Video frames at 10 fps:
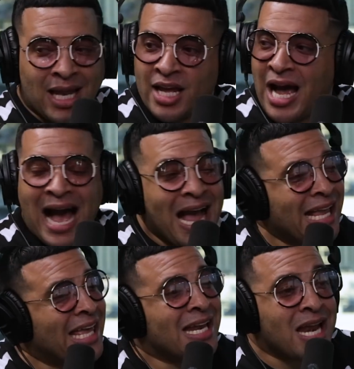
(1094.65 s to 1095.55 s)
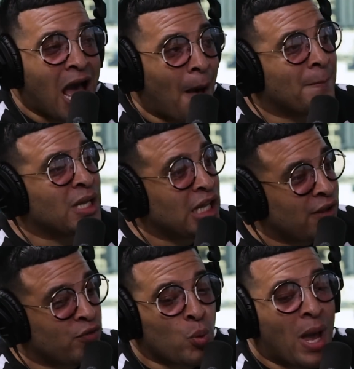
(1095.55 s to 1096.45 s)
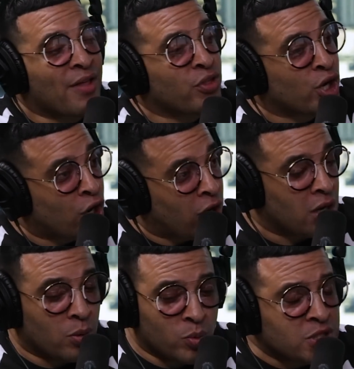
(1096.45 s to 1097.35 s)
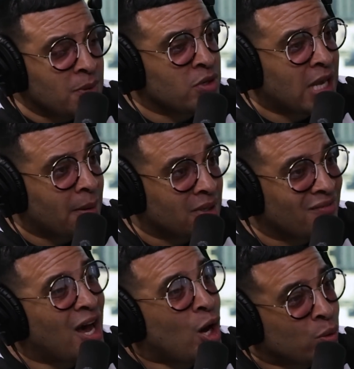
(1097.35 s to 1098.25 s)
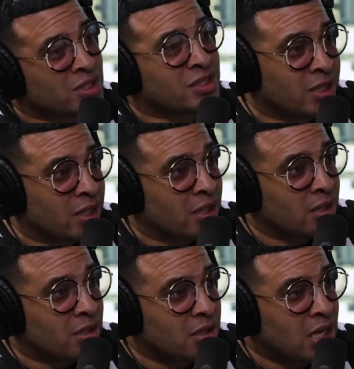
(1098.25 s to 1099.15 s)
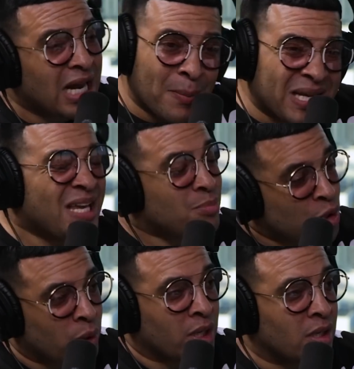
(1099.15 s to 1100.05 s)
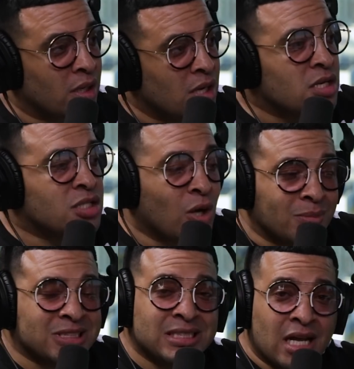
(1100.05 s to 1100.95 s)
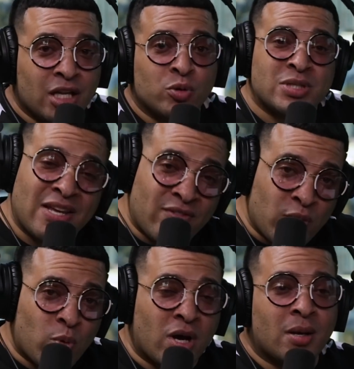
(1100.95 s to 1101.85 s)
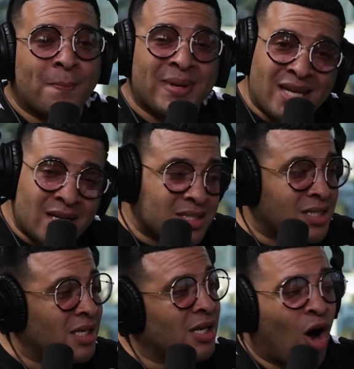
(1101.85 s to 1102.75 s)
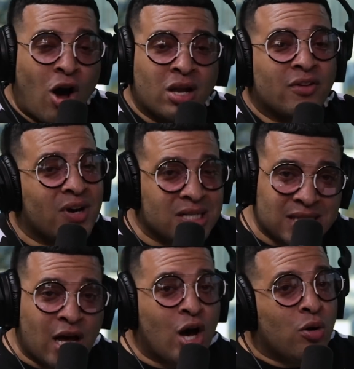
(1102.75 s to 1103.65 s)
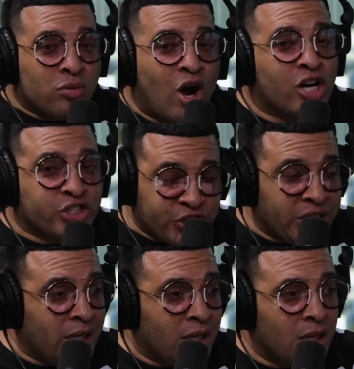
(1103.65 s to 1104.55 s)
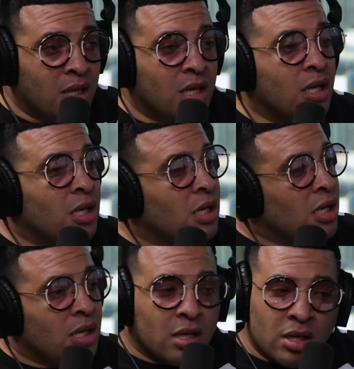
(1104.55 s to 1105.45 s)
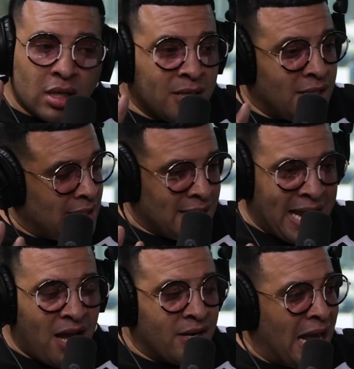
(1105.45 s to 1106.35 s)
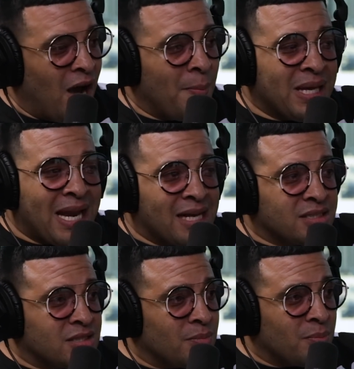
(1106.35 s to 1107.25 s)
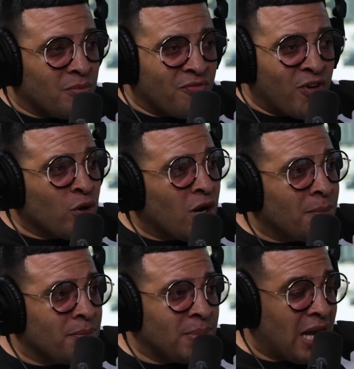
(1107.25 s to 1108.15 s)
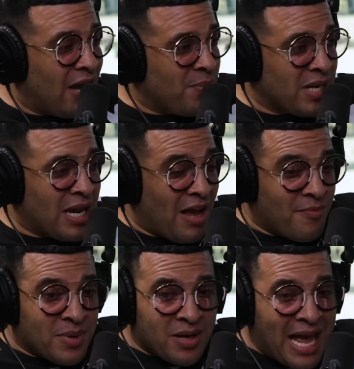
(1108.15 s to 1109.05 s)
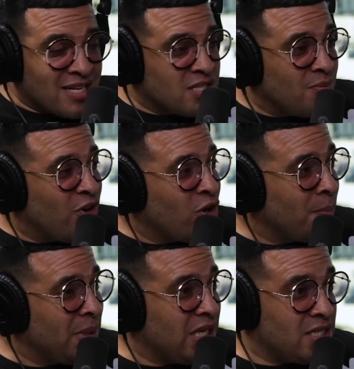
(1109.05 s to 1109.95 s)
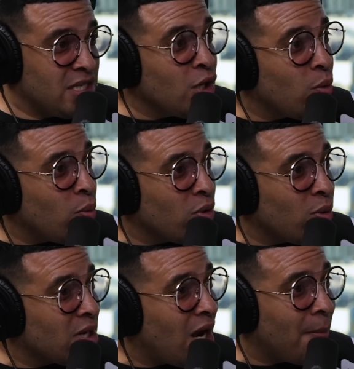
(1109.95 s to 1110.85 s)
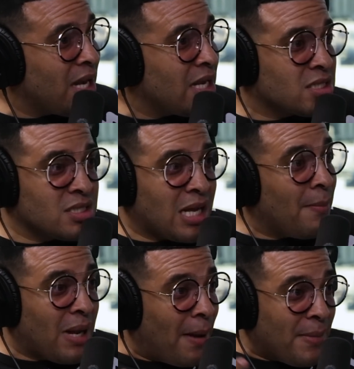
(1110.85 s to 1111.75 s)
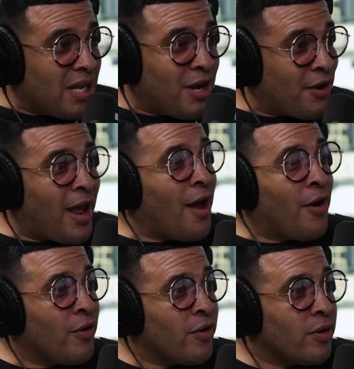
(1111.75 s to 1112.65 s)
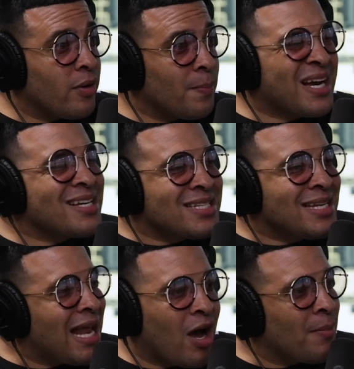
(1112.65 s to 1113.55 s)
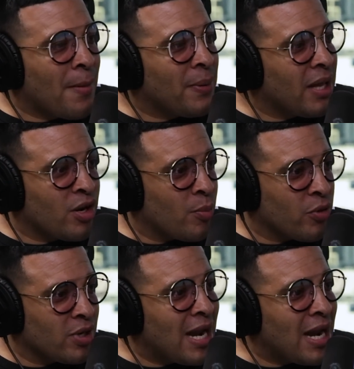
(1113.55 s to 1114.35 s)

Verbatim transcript: Like, I cannot believe you had the courage. What you mean you can't believe? I own this shit. Mm. And I'm going to keep doing it. So I'm just telling you, TV One, BET, all of us that own our shit. Now, now I'm being asked to vote on. I've been I've been asked to vote on BET award nominations. I'm I'm in there now mm. because see now I'm not playing no more.